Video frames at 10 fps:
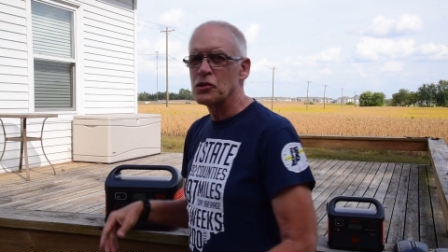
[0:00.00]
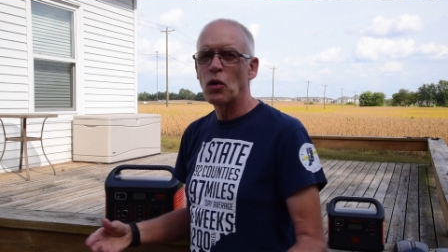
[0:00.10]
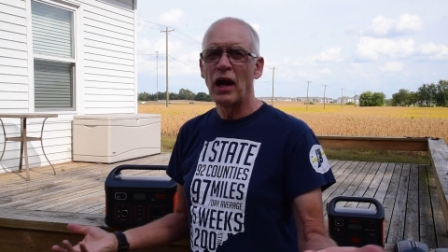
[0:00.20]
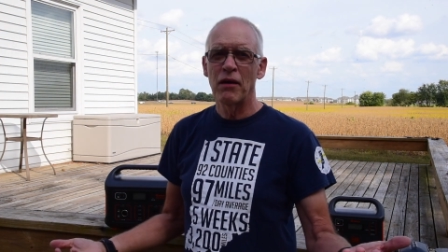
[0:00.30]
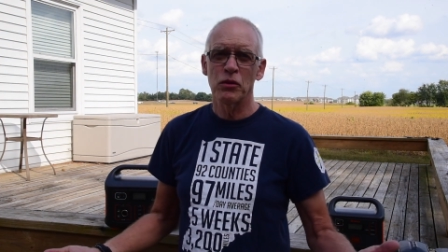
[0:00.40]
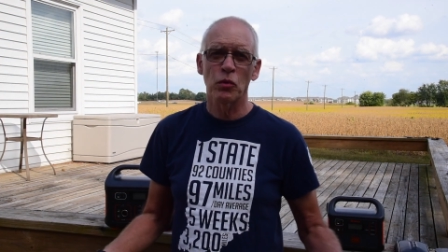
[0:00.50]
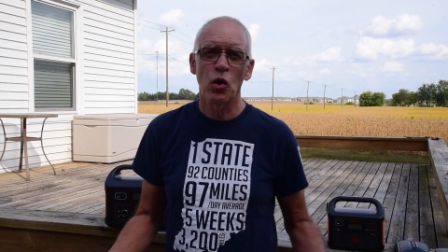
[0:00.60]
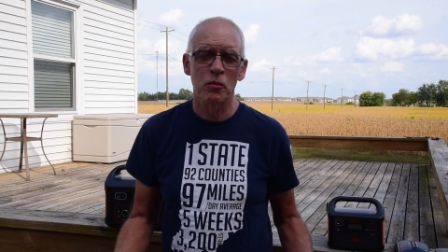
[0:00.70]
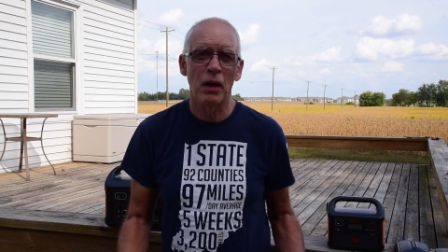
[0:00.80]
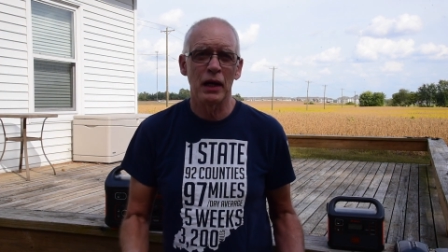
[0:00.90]
So I have the
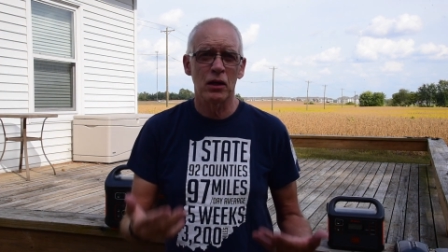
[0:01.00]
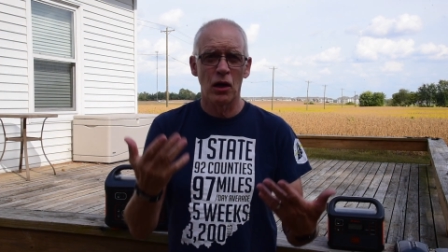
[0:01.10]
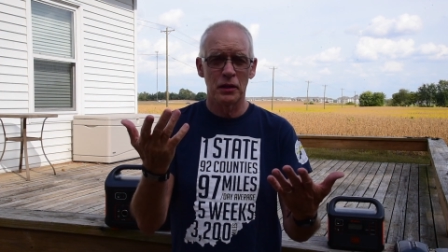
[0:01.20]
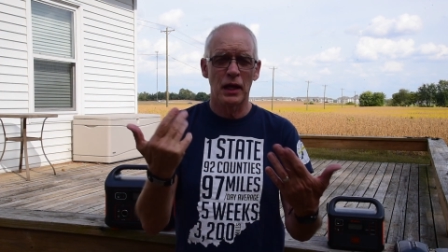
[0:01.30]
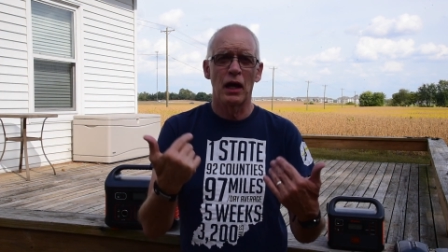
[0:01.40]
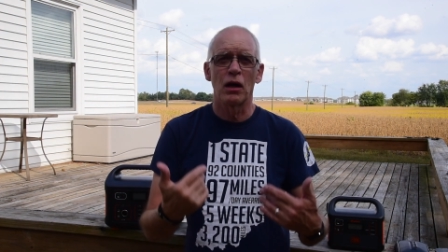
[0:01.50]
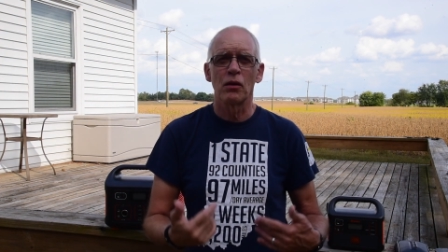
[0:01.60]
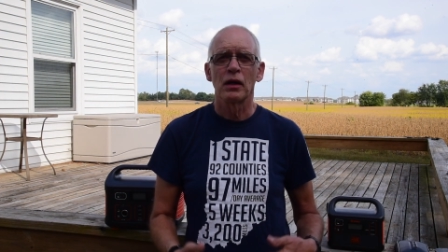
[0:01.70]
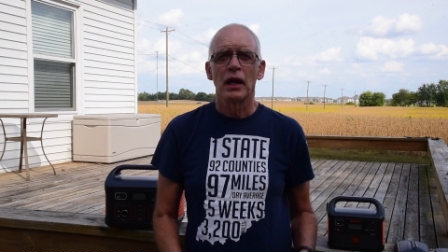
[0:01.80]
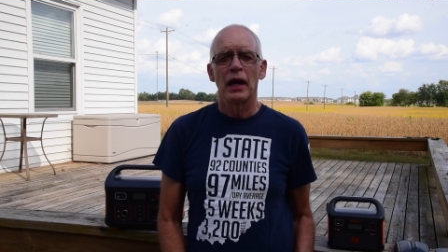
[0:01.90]
Rode mic on
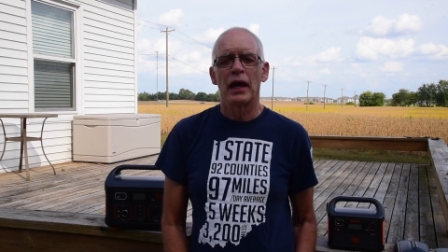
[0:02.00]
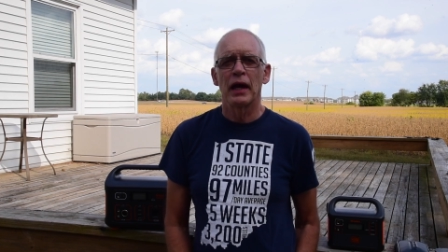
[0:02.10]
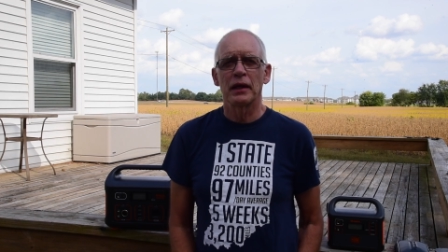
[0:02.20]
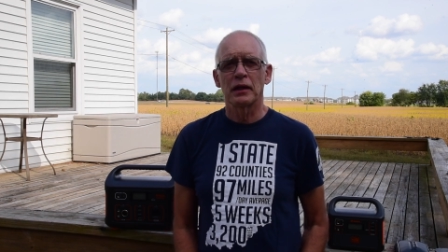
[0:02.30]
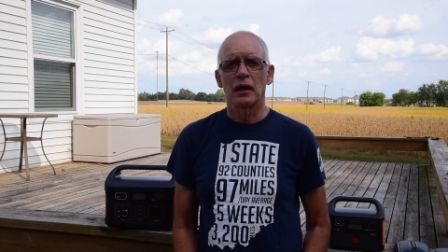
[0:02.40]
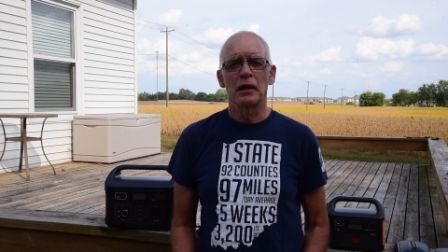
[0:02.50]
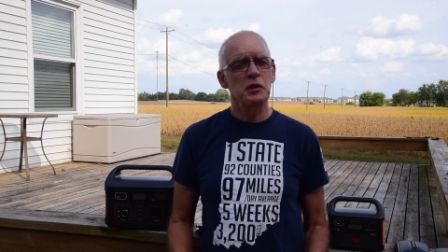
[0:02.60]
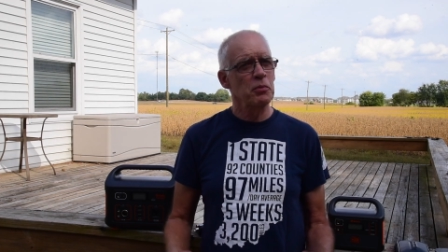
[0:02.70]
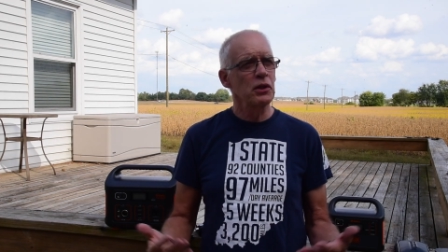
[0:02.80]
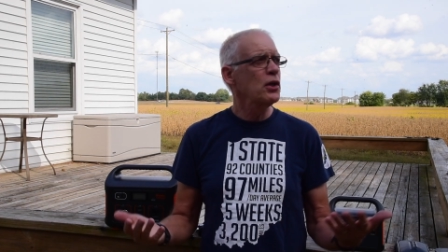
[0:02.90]
now, and
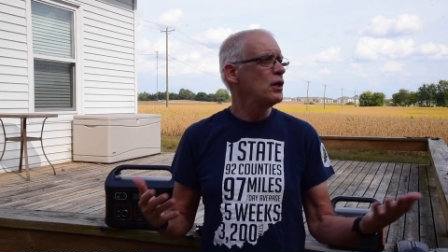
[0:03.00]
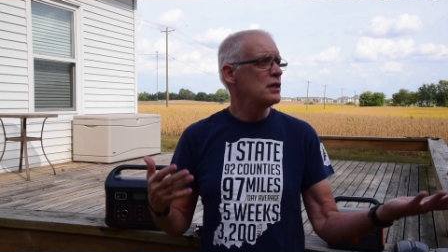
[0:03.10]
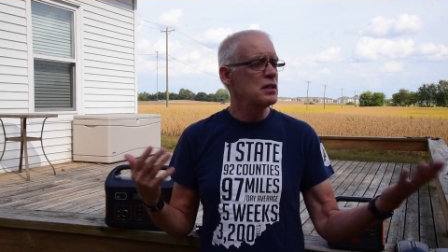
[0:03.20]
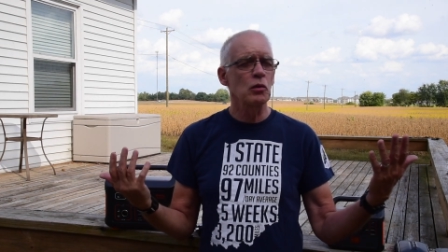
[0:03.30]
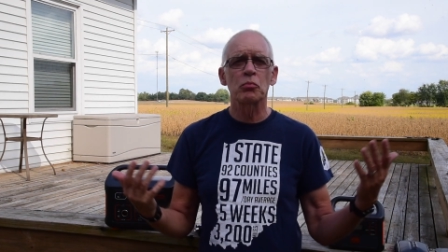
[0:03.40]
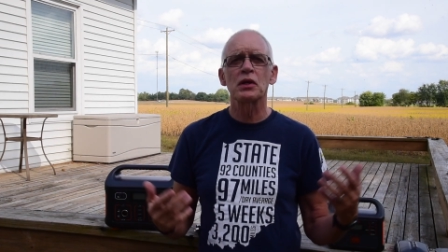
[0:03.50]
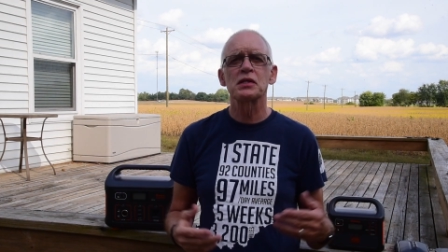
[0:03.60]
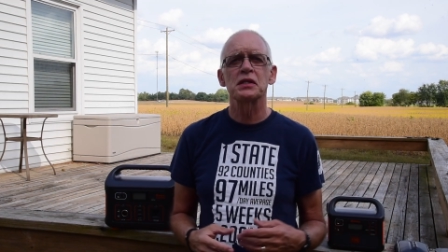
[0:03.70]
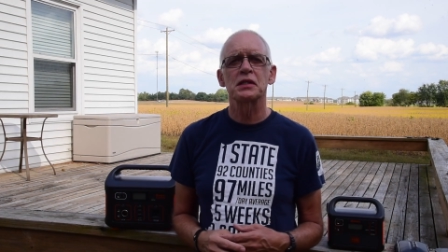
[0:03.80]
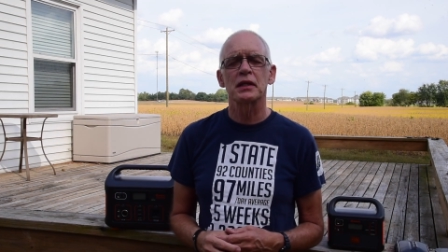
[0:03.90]
it's pretty good. It's a little
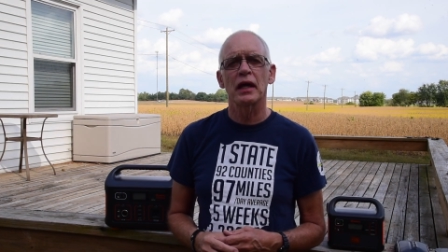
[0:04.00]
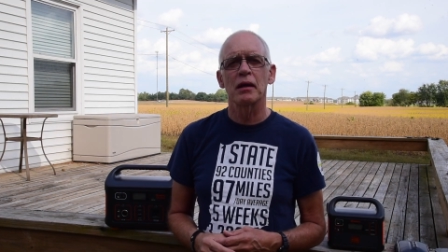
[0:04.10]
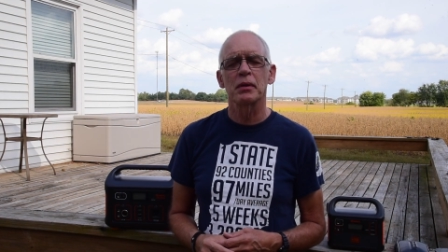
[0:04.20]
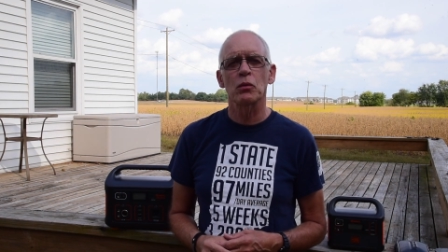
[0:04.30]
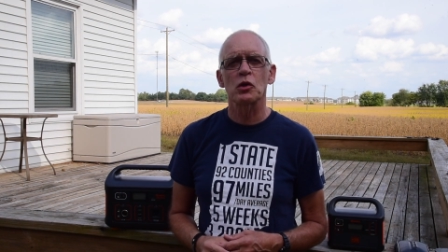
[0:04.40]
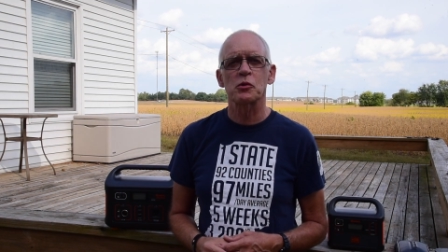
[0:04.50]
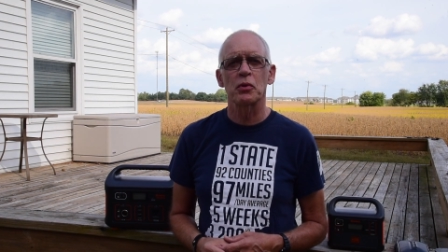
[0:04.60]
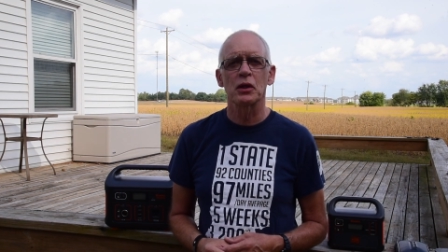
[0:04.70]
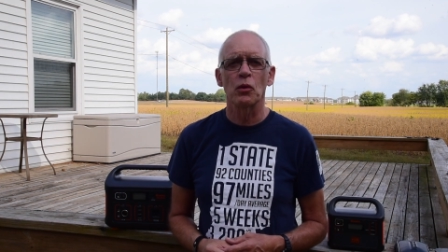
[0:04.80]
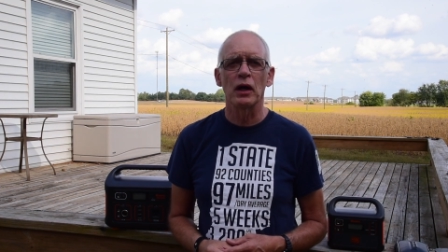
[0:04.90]
breezy today, but it works
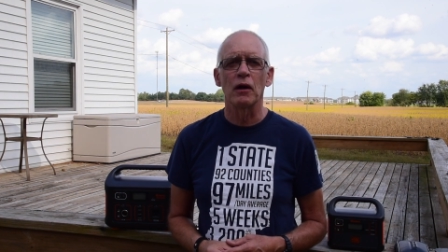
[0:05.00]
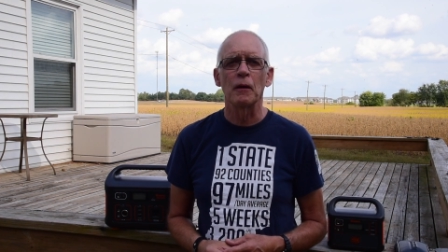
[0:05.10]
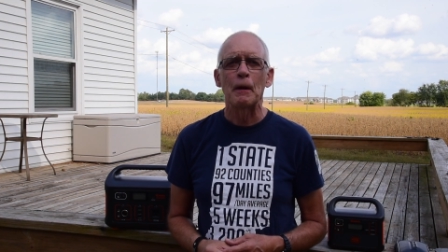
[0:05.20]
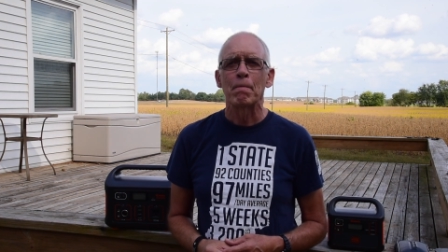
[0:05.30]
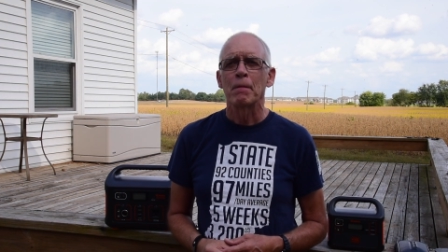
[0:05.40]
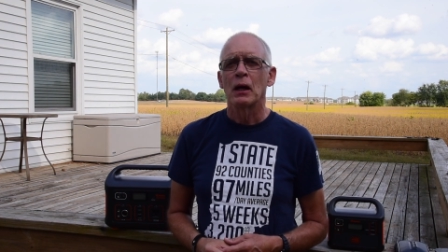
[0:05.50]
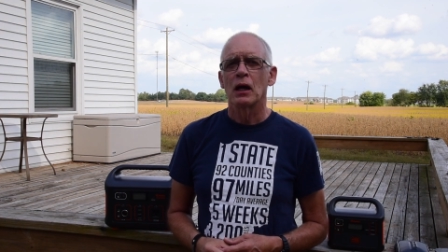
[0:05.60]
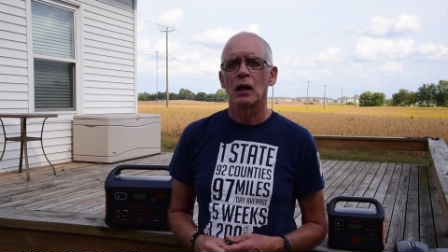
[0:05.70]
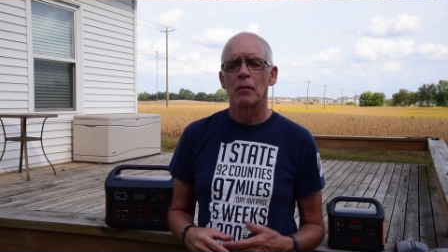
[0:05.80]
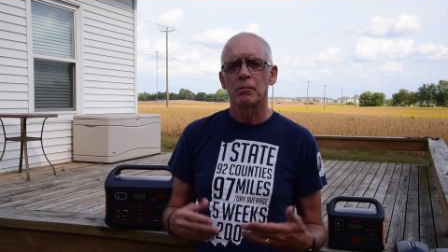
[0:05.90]
pretty well.
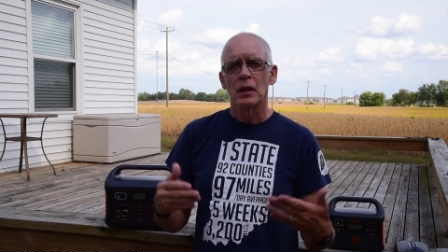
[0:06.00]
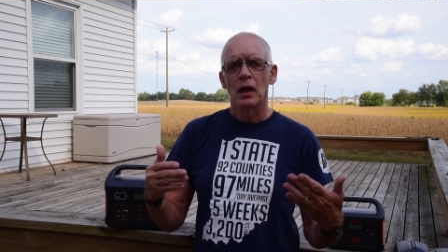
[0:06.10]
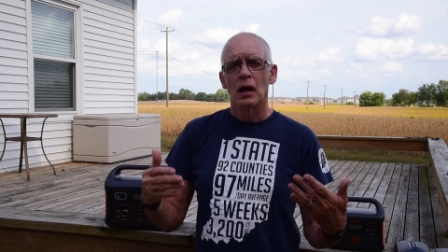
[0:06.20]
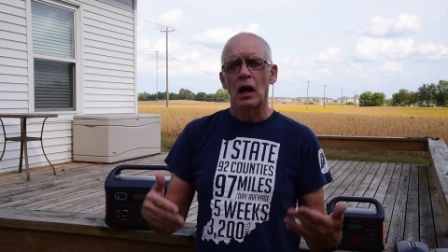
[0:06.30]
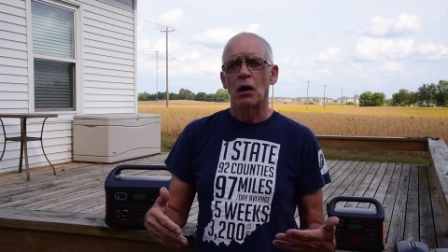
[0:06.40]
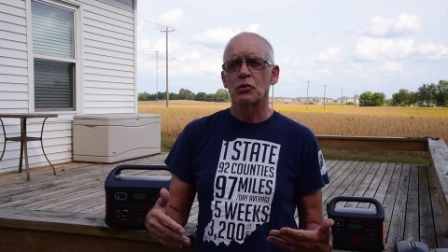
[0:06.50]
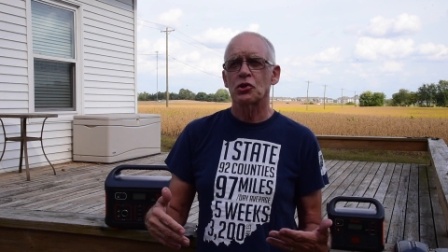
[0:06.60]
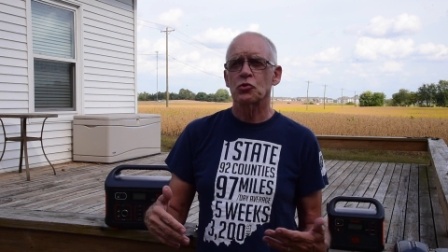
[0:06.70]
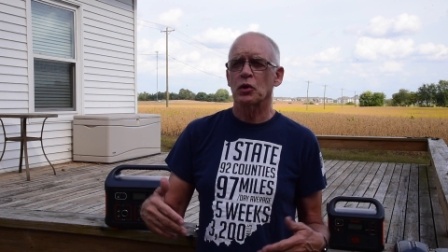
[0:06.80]
I was just